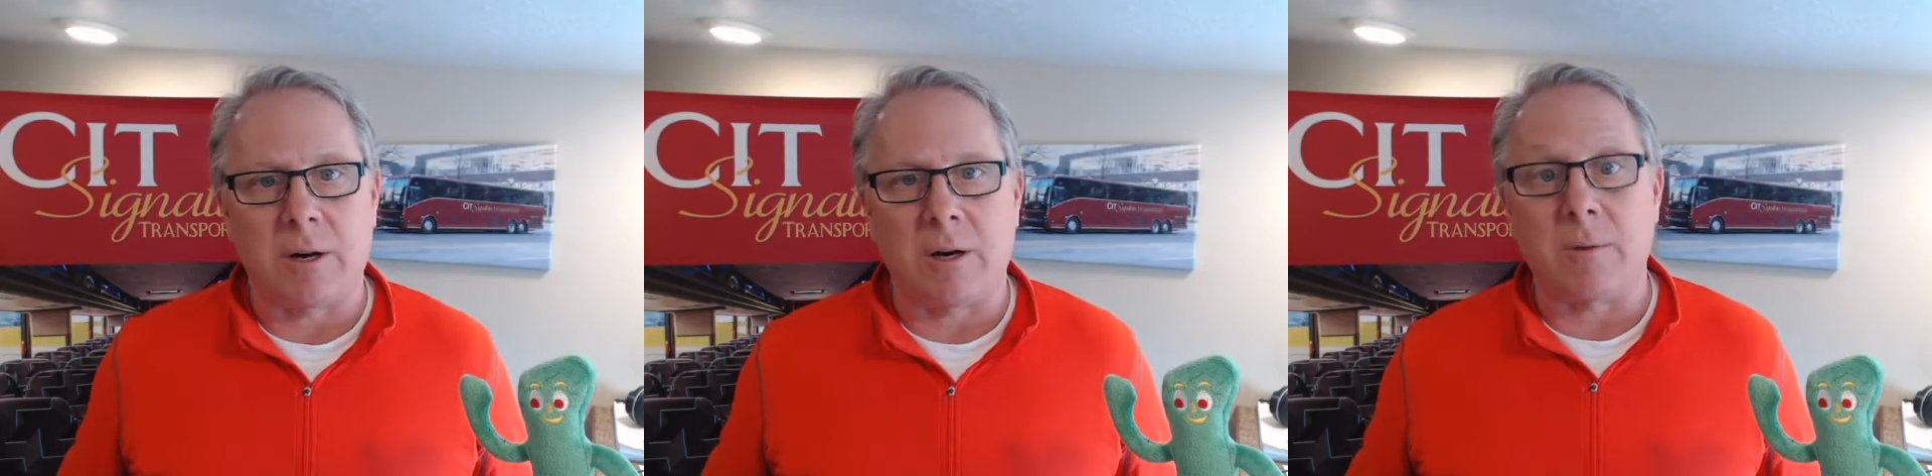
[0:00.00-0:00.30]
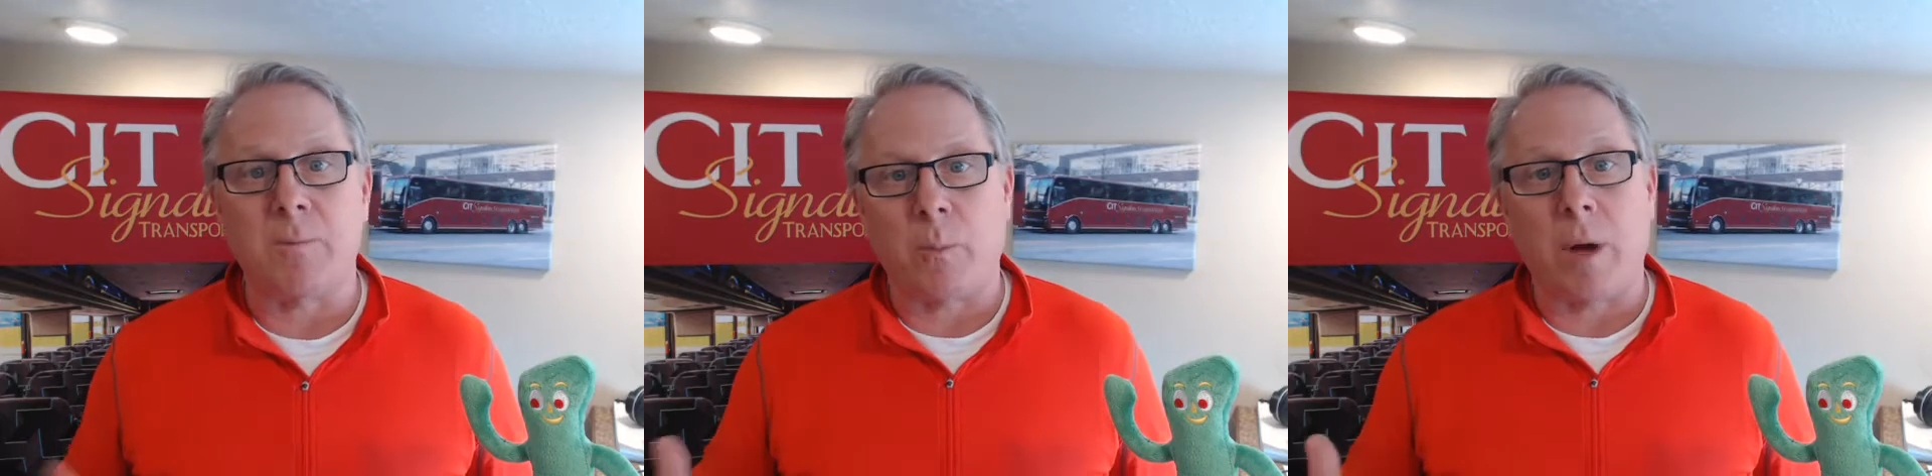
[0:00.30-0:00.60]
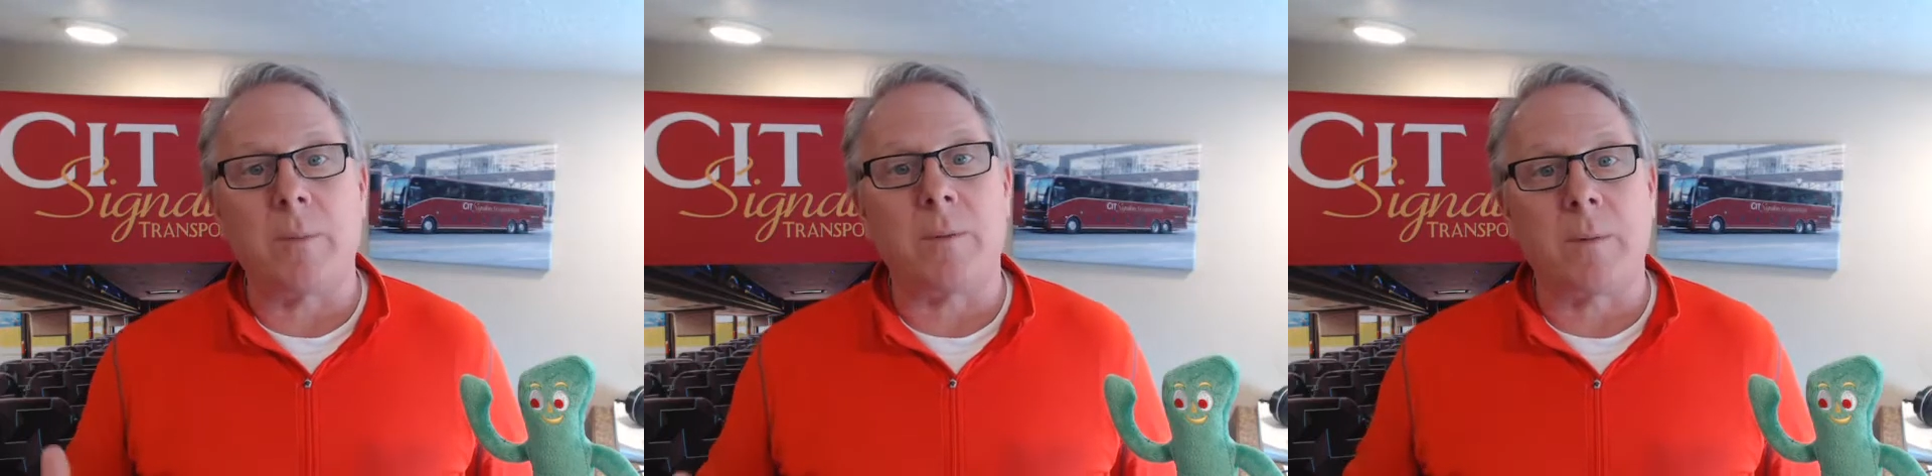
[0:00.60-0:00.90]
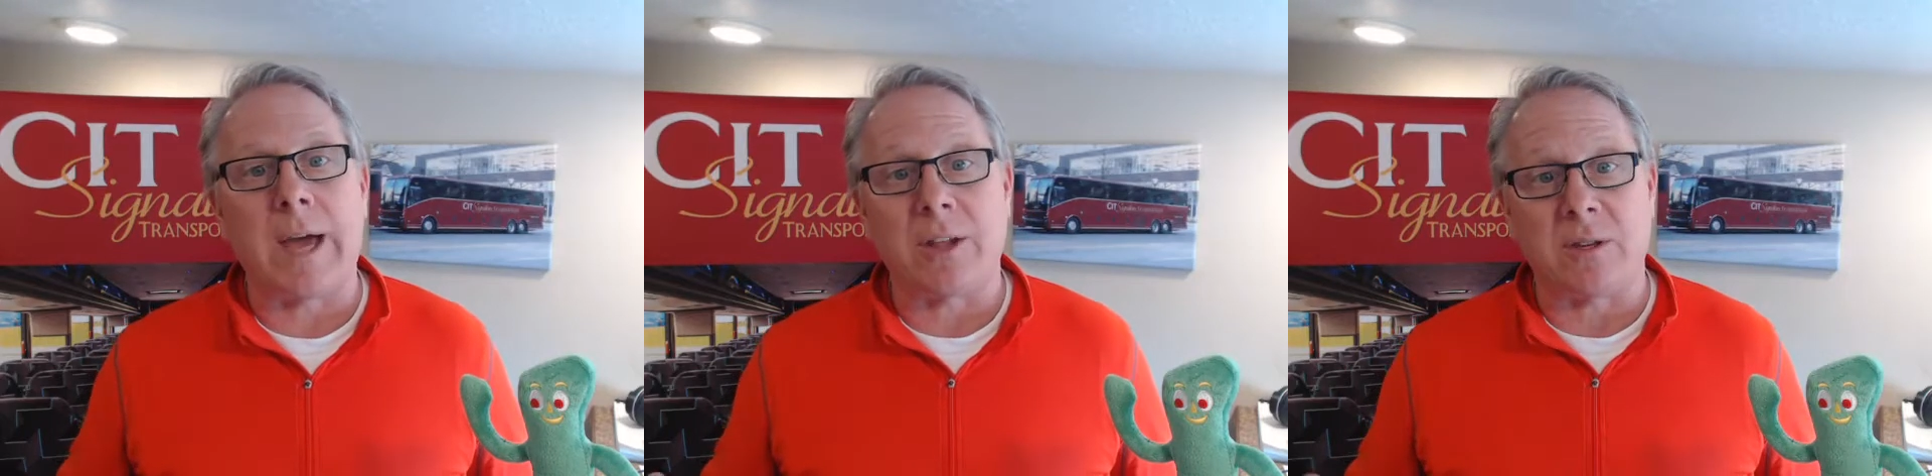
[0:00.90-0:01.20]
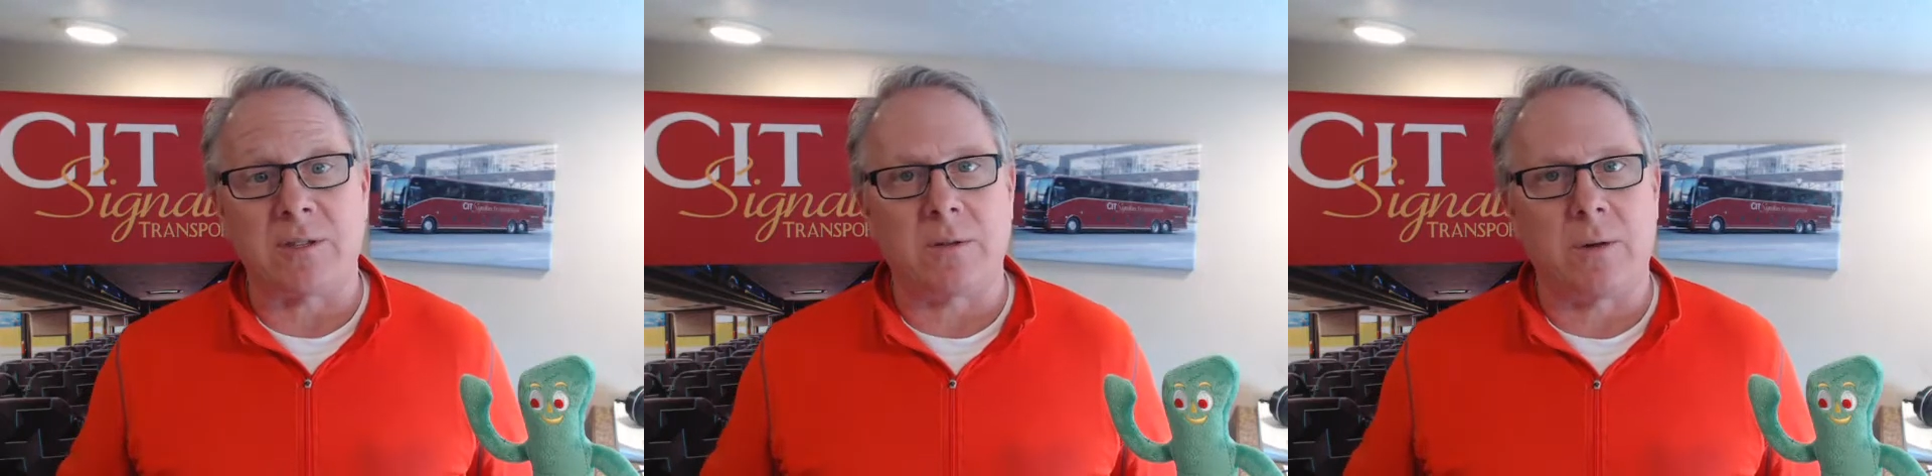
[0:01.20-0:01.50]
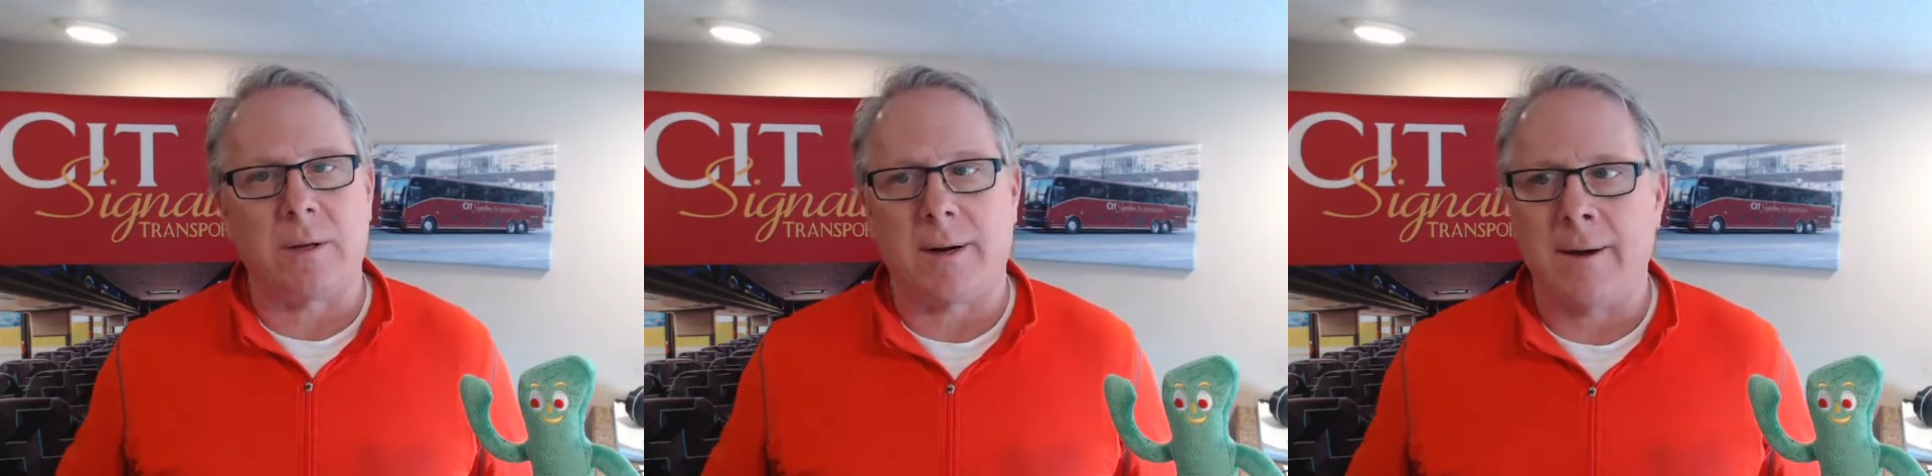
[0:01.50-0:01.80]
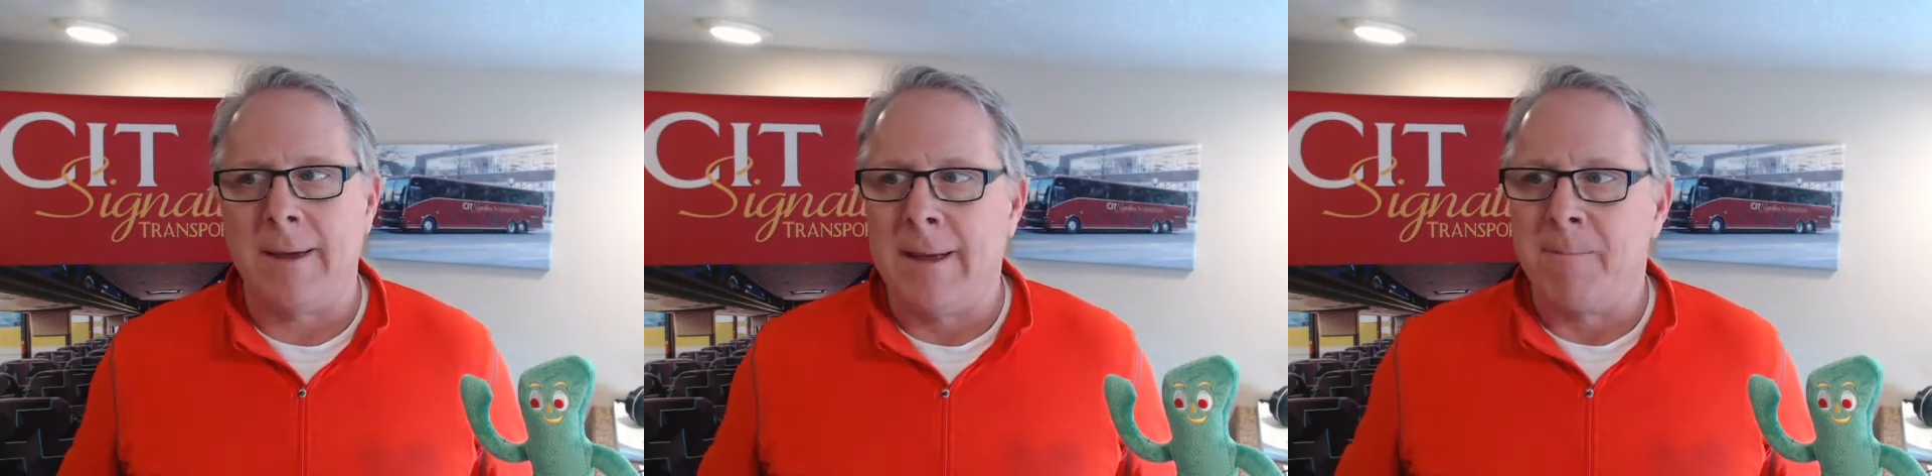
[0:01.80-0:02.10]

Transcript: or public Catholic school there,